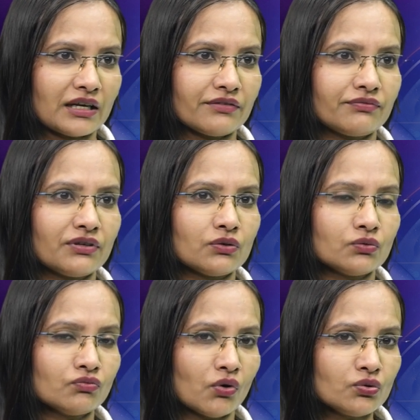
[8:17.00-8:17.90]
And if we
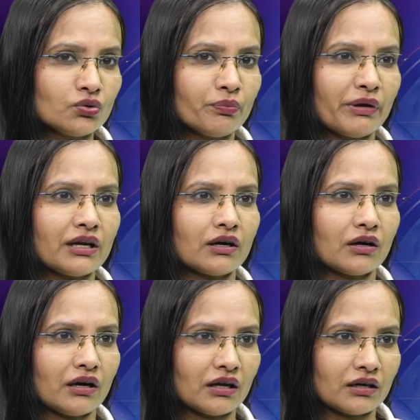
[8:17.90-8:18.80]
don't want to make
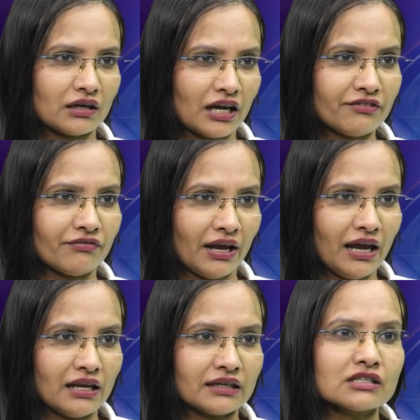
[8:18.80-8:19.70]
our life
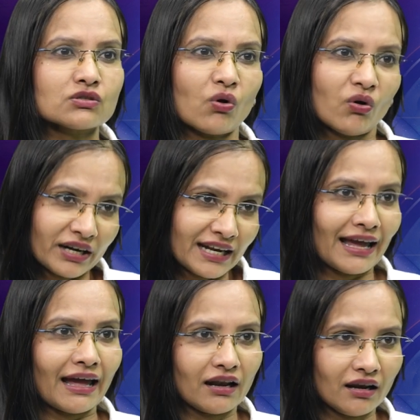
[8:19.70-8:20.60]
hell, it is
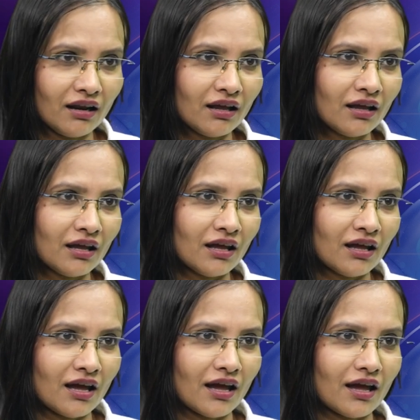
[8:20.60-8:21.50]
already hell,
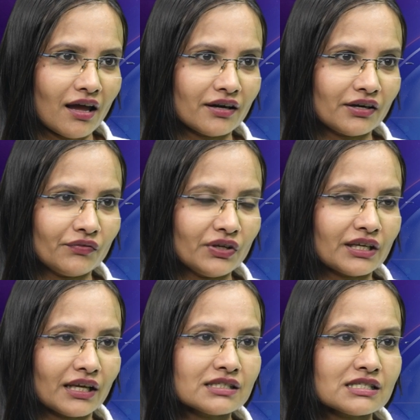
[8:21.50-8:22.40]
and we
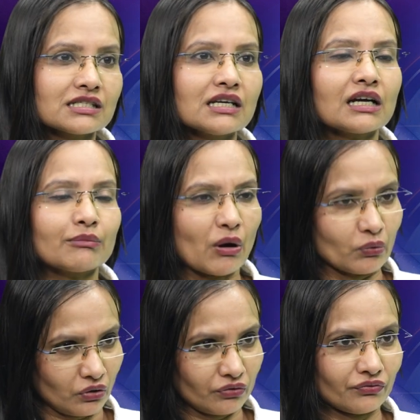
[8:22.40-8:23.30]
can still come
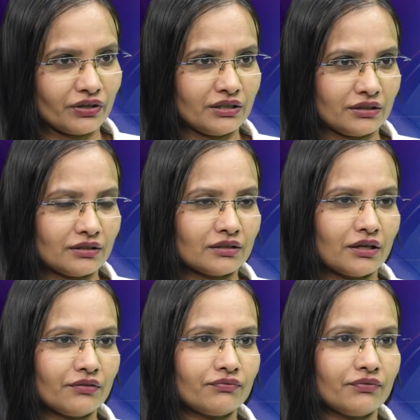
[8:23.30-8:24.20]
out of it
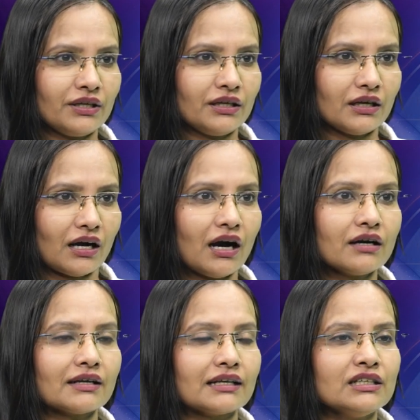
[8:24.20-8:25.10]
if we
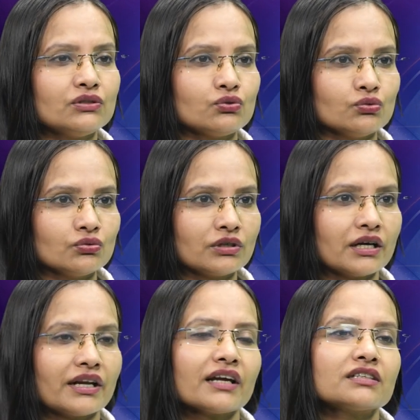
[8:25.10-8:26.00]
are ready to
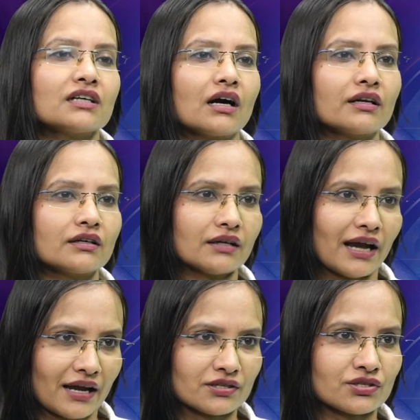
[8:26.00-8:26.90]
correct our
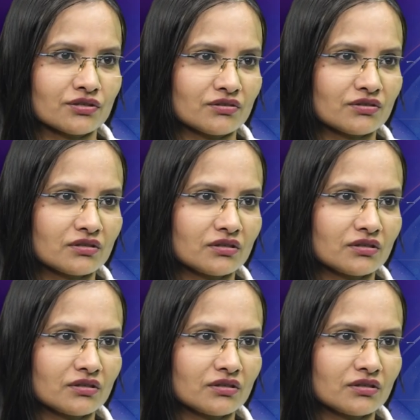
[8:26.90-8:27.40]
actions.